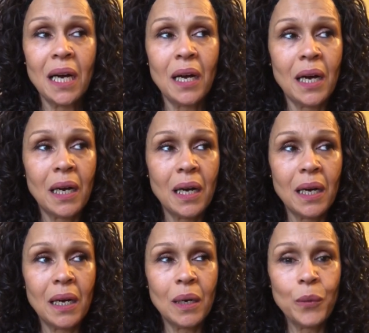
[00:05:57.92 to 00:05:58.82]

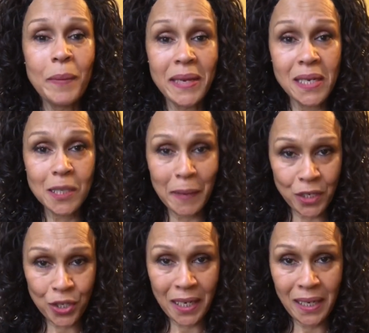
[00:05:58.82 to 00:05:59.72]
uh, women,
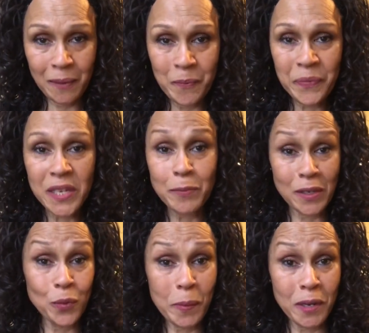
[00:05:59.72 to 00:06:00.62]
especially
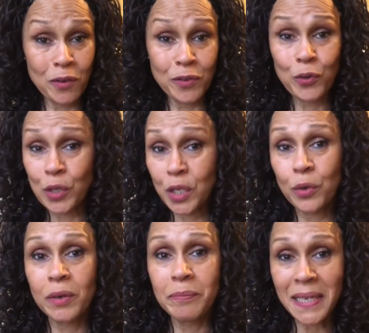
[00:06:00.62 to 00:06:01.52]
especially women over 40
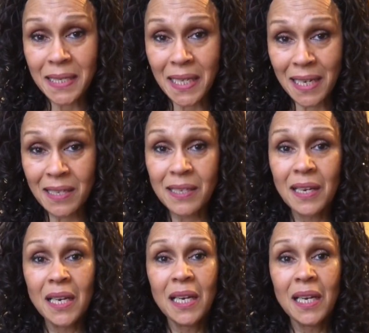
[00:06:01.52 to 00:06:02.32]
who are in business,